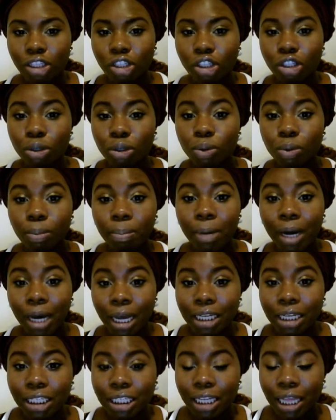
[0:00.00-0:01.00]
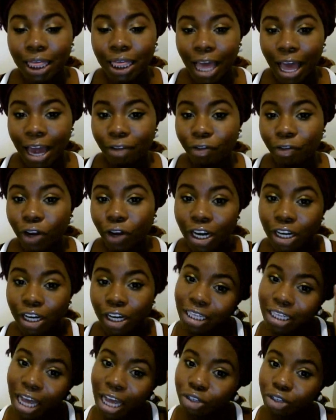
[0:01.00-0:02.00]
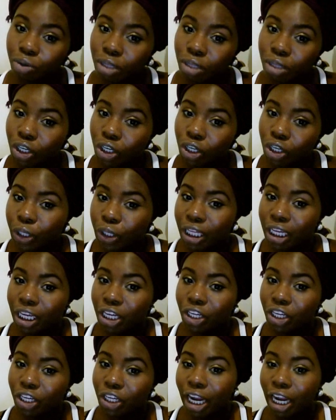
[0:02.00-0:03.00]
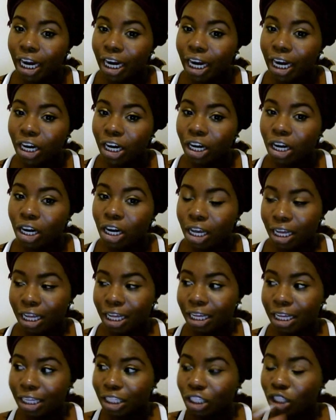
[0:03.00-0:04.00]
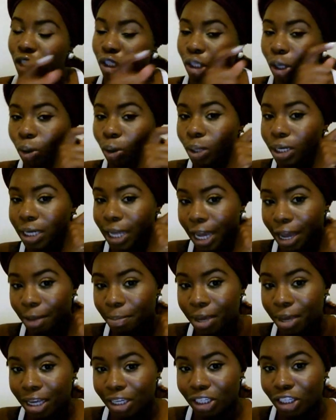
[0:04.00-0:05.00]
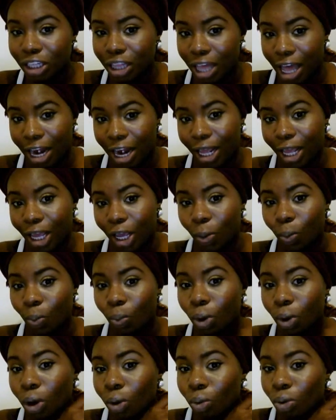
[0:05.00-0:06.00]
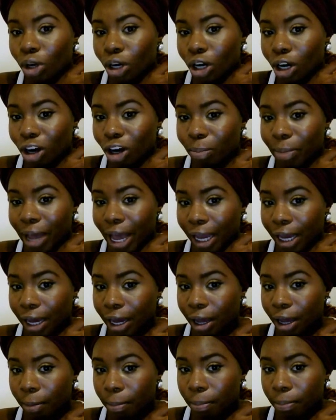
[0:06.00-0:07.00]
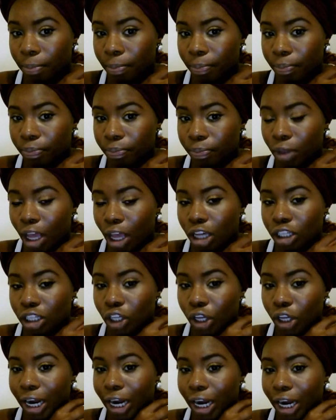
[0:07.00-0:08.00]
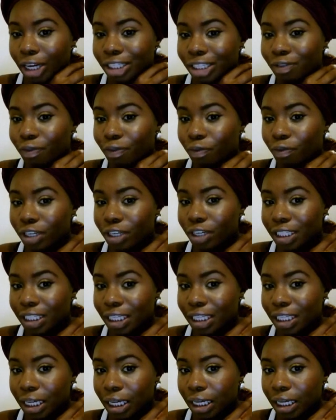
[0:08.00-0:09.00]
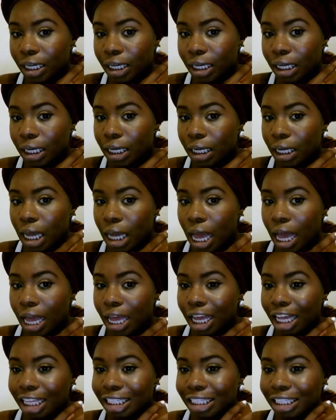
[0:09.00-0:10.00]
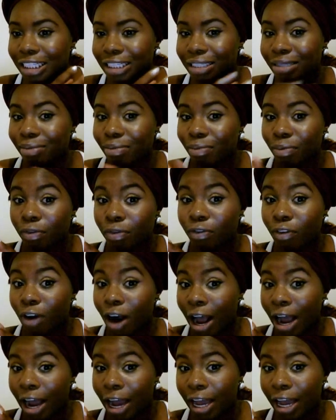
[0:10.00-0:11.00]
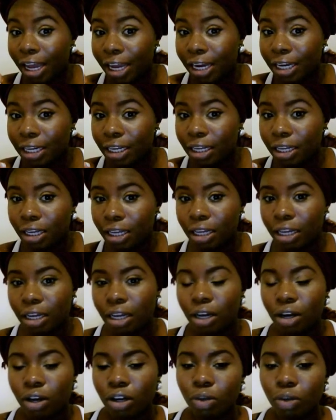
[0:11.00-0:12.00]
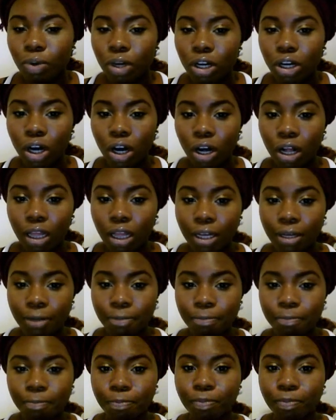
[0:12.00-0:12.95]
too much that if your hair is naturally curly, your hair is so damaged that it won't curl back up. So your hair is frizzy, it's fried, you want to call it.